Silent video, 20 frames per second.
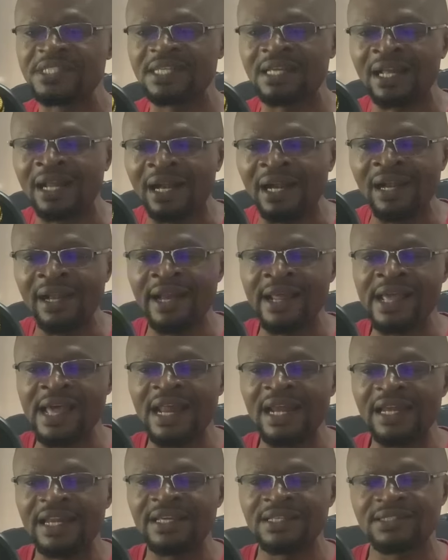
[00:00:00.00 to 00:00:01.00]
is
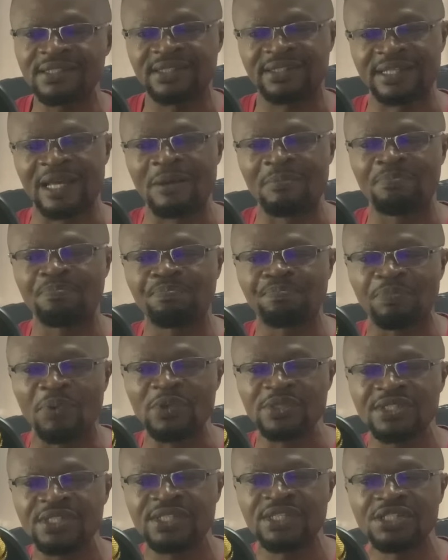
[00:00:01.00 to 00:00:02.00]
clearly some
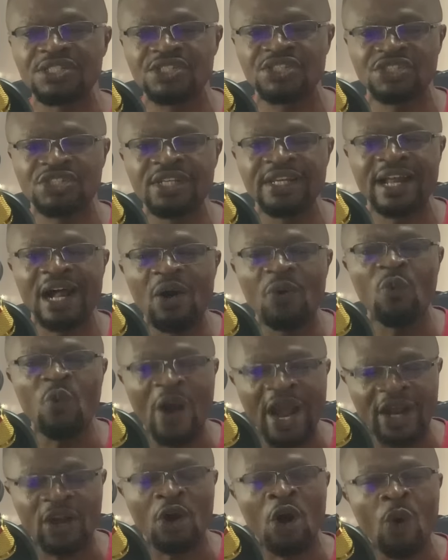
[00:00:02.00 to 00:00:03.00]
positional
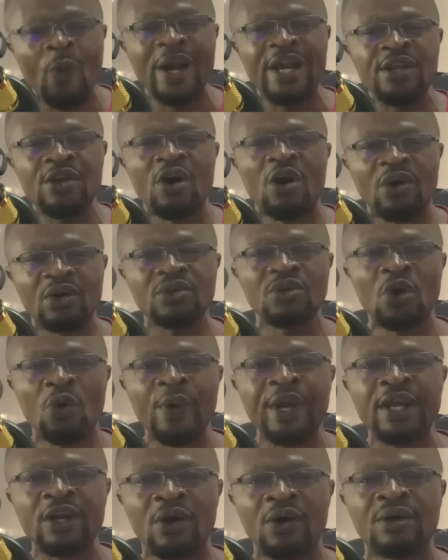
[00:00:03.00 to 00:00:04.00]
work already
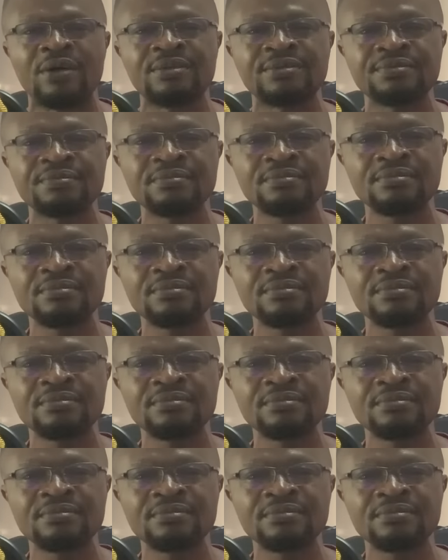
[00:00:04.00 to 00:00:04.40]
ongoing on.